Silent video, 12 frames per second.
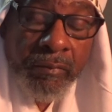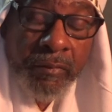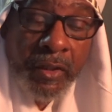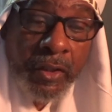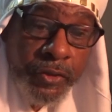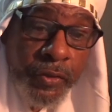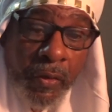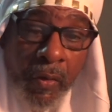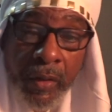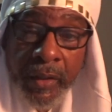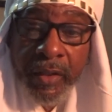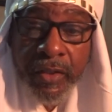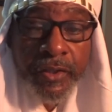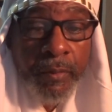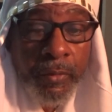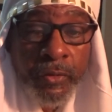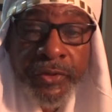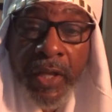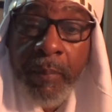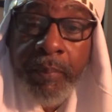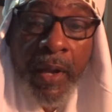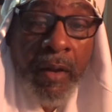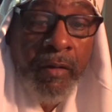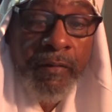Because you're going against the most high power